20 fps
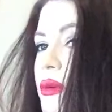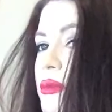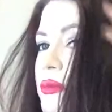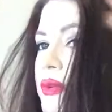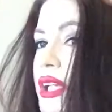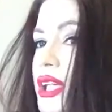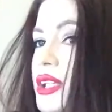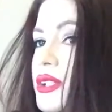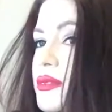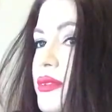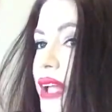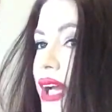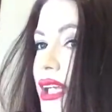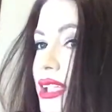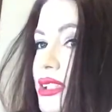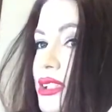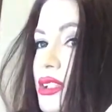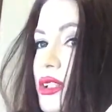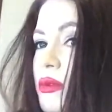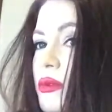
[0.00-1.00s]
when we do
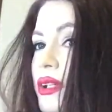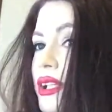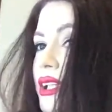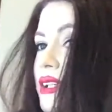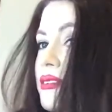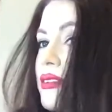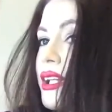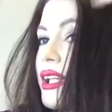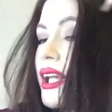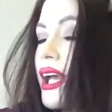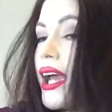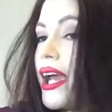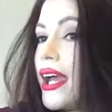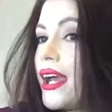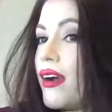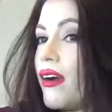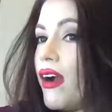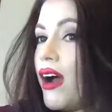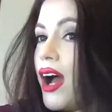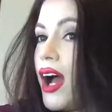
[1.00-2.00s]
that. So we're lifting the
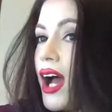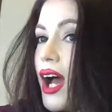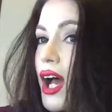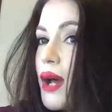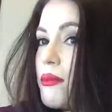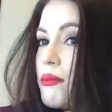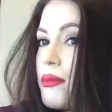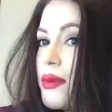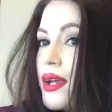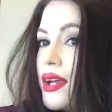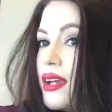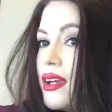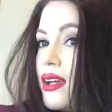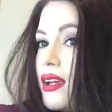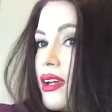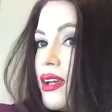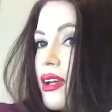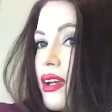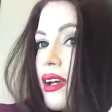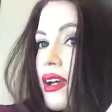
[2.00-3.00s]
hair up,
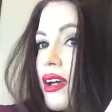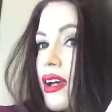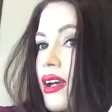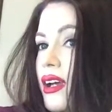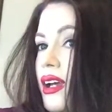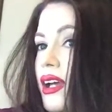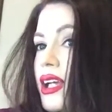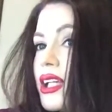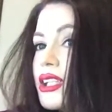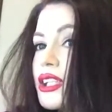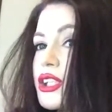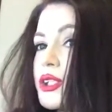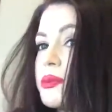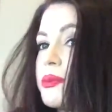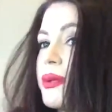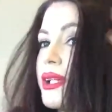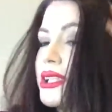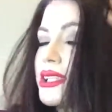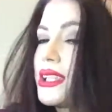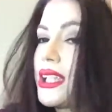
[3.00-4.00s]

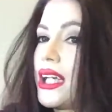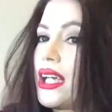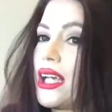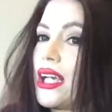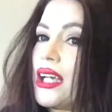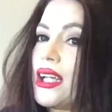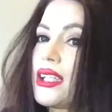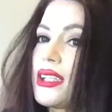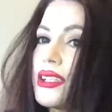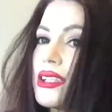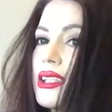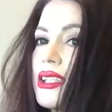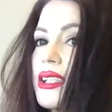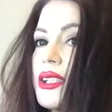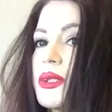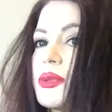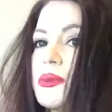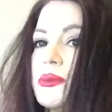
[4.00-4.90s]
spritzing it,